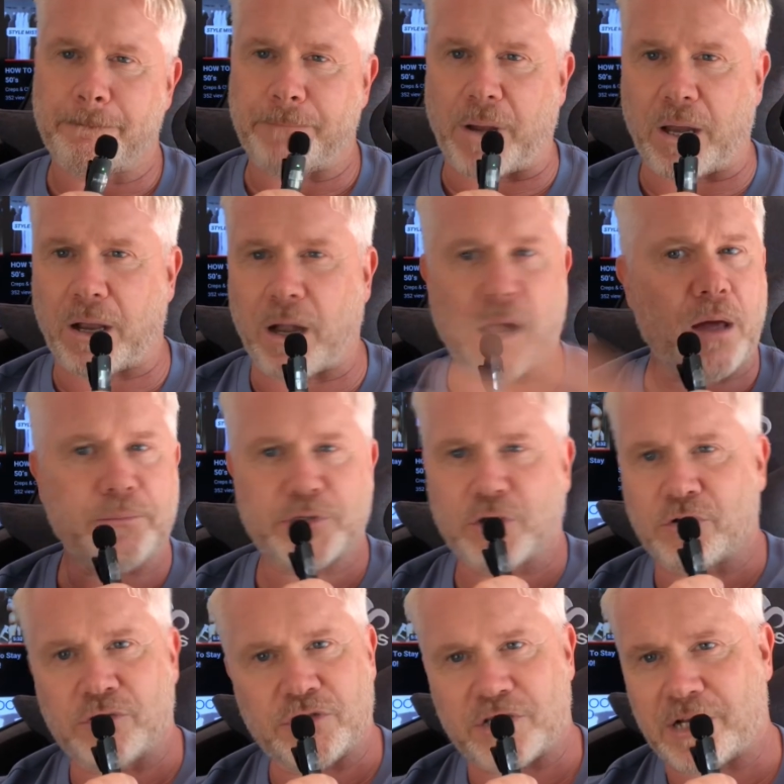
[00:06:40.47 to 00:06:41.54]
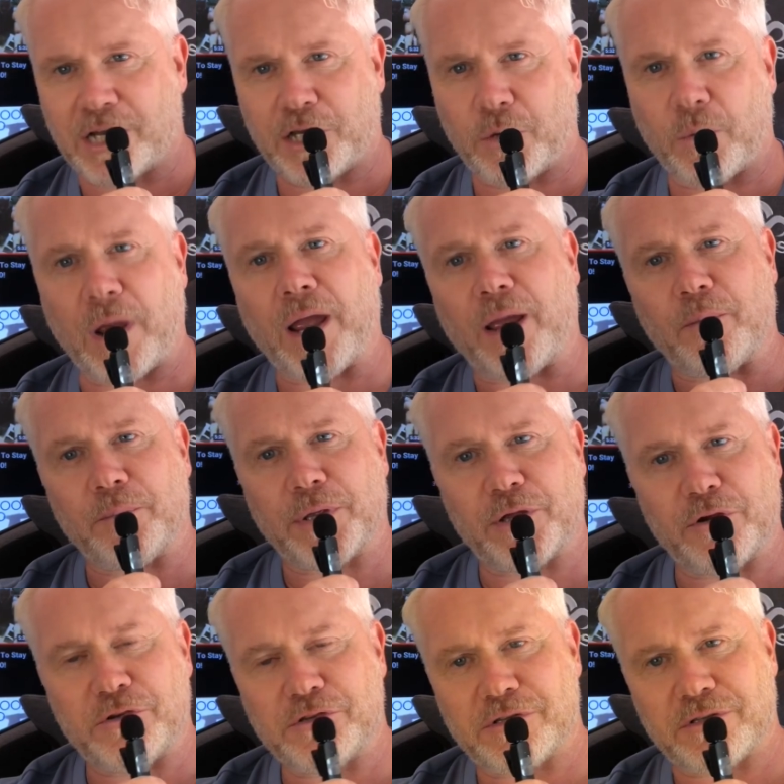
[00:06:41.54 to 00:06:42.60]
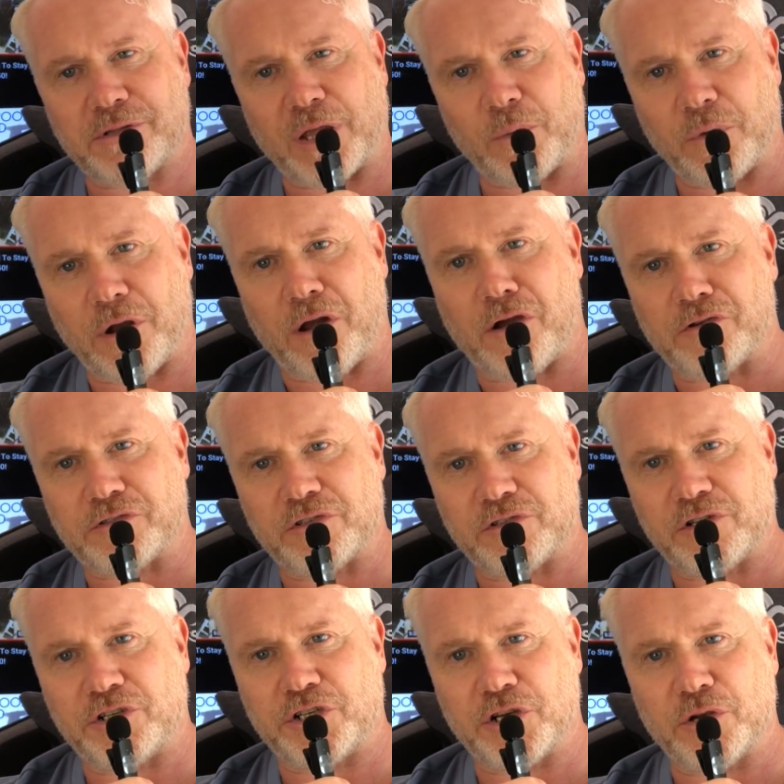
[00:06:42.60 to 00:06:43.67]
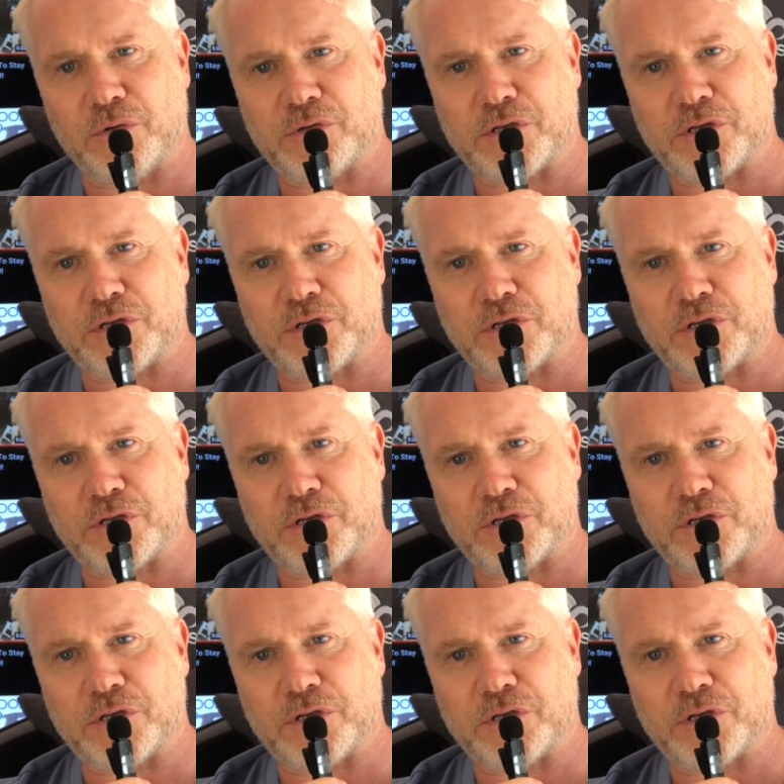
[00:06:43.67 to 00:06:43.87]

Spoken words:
but clubs couldn't sling you out because they were classed as a shoe.